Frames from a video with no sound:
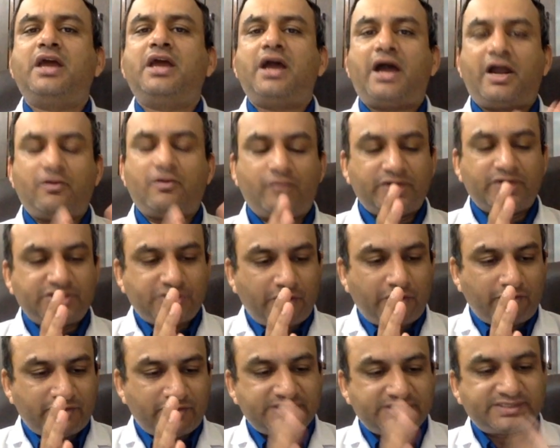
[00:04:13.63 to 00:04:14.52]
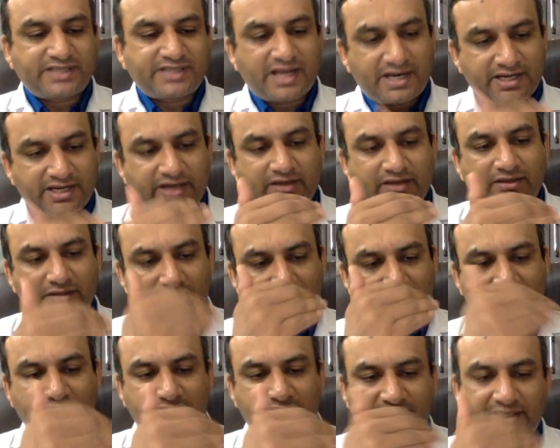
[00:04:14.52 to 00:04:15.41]
And once you have
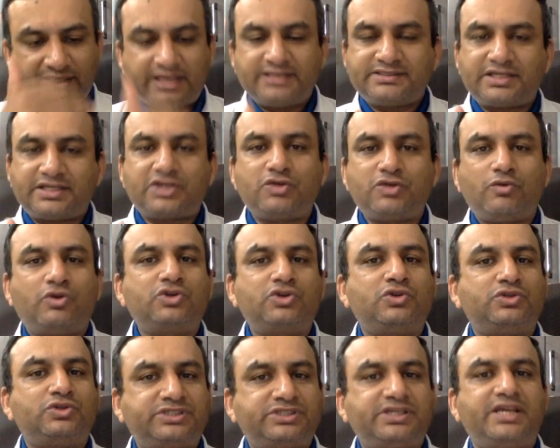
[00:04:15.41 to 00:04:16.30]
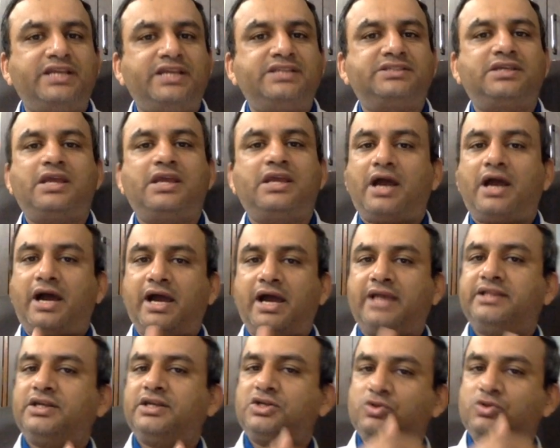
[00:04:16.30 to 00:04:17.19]
decided the things that you want to change,
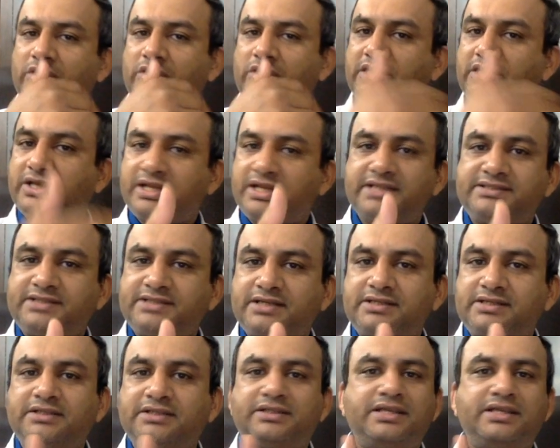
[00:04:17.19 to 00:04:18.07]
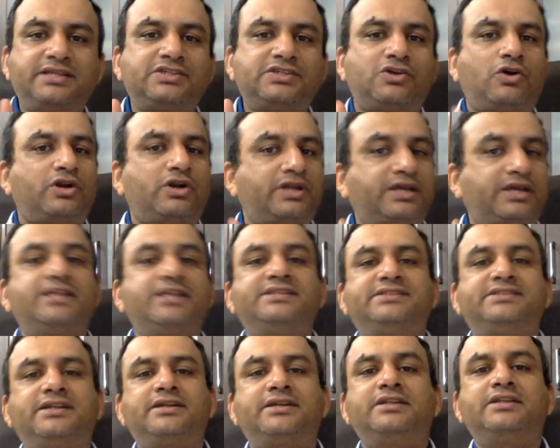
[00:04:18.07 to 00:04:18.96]
either to increase certain things or
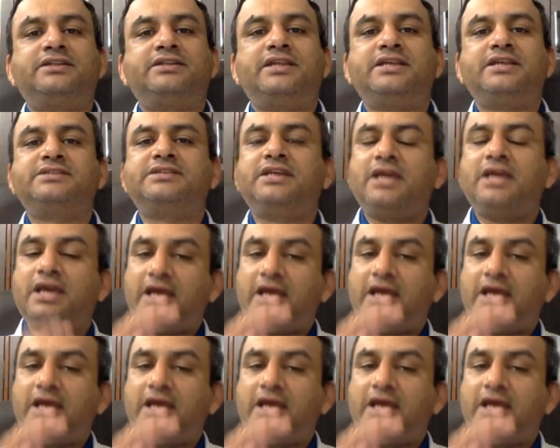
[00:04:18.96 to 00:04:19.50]
decrease certain things,